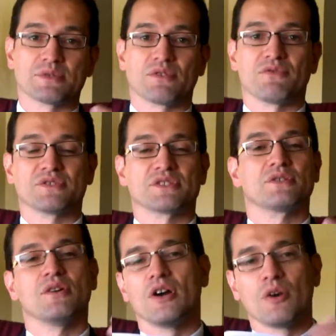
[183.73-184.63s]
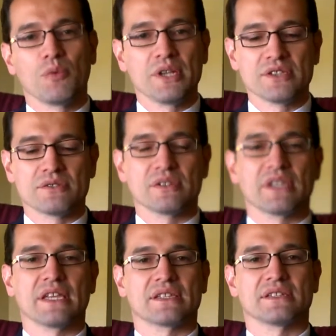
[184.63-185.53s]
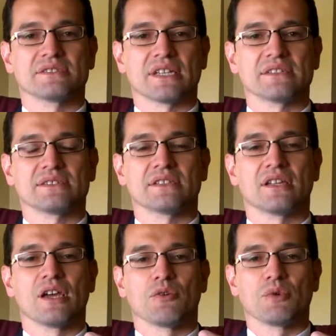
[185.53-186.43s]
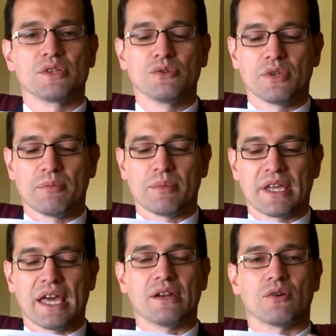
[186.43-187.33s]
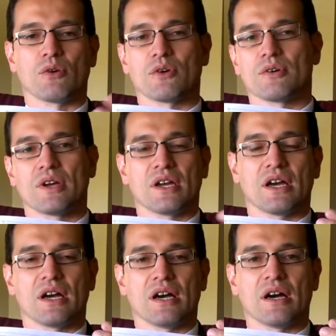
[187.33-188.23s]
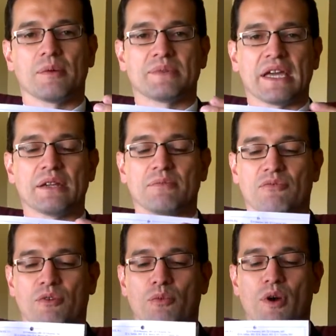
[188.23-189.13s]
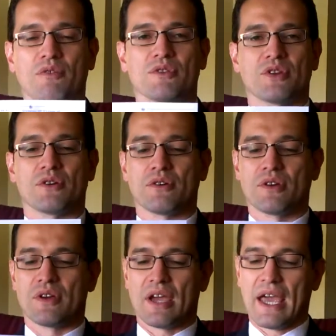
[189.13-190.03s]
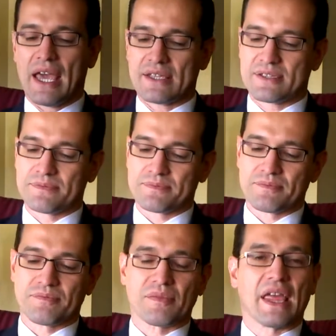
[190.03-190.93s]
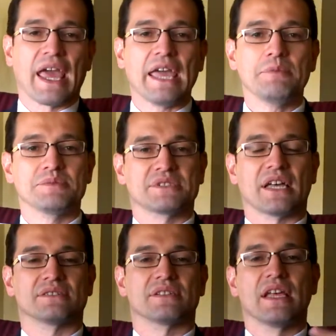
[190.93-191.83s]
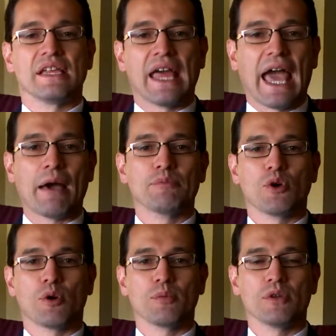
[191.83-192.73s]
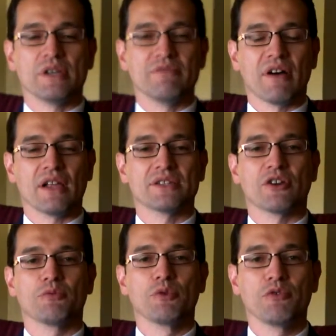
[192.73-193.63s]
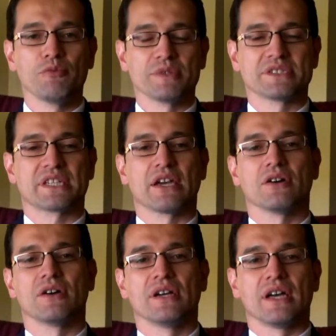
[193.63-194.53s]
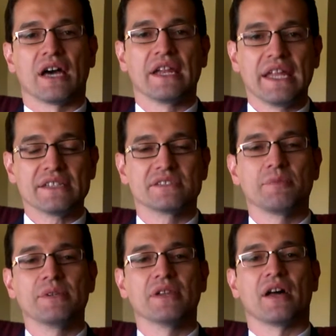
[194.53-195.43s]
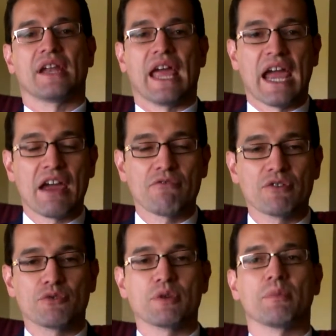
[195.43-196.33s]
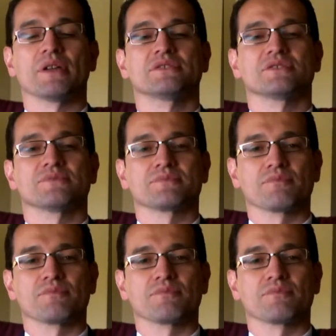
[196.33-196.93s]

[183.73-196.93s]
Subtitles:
or the physical, we need to get consents and redo them again or obtain them from wherever they're at. AIMS test, abnormal involuntary movement scale, and needs to be done every 3 months